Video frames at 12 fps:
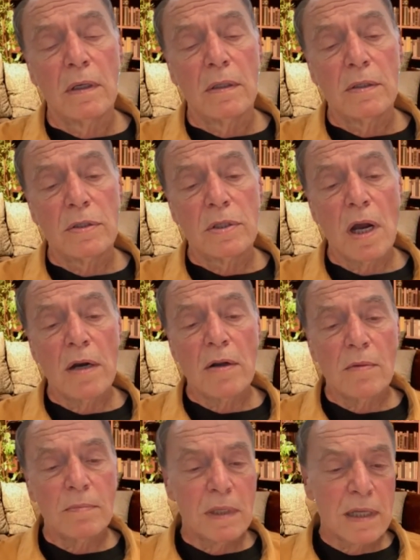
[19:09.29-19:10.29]
you start
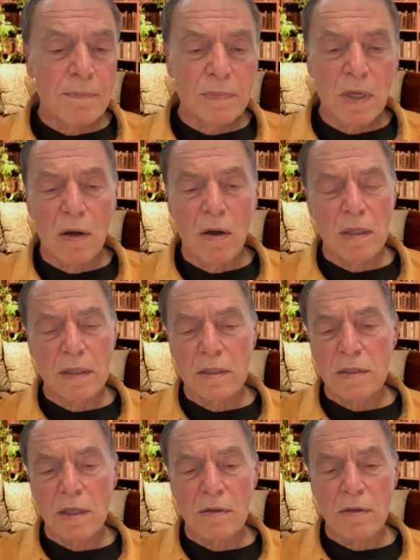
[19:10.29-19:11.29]
opening up to all
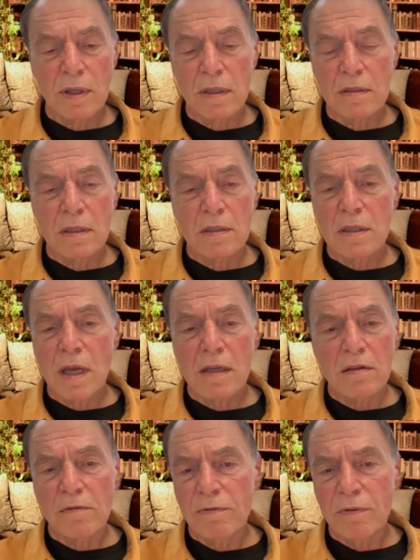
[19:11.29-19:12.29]
these other things. It's
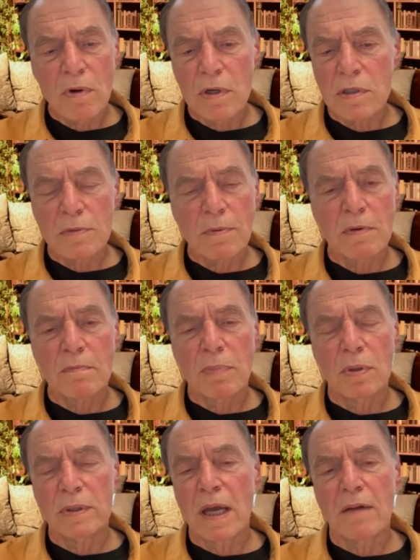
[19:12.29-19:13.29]
like the floor has been
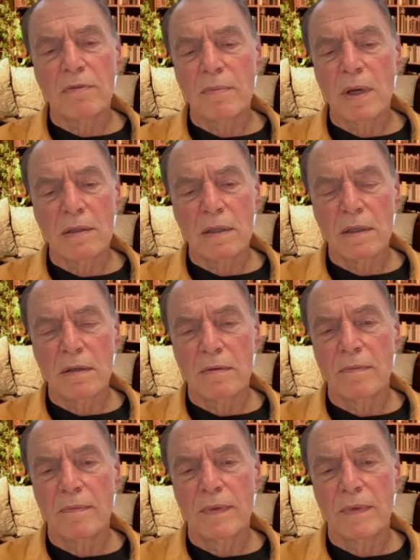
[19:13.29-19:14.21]
pulled out from under you.